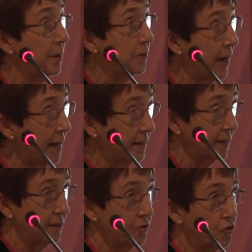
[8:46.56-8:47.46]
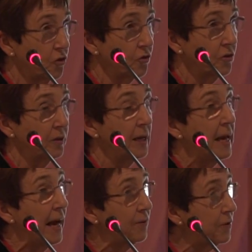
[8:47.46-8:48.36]
both adults and children,
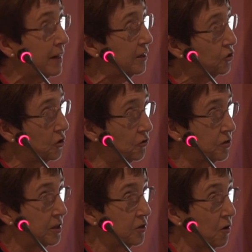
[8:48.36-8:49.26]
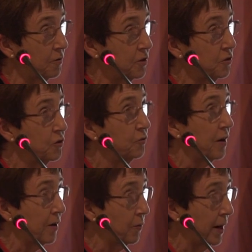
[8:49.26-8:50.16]
and really the children did not do
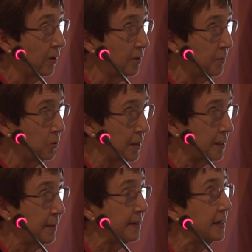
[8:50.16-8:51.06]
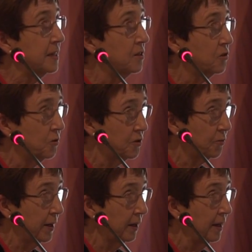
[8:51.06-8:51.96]
very well on budesonide. They didn't do as
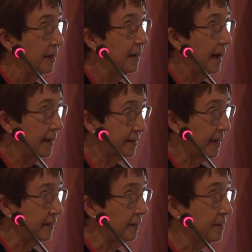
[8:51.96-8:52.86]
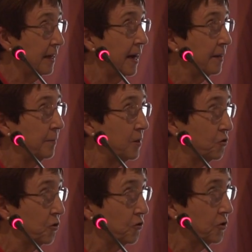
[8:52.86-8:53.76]
well as adults, and
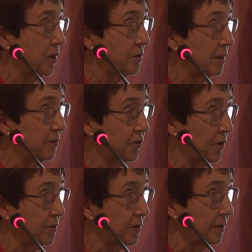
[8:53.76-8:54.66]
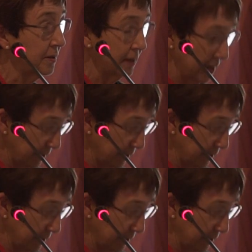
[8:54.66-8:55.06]
most children don't have cirrhosis.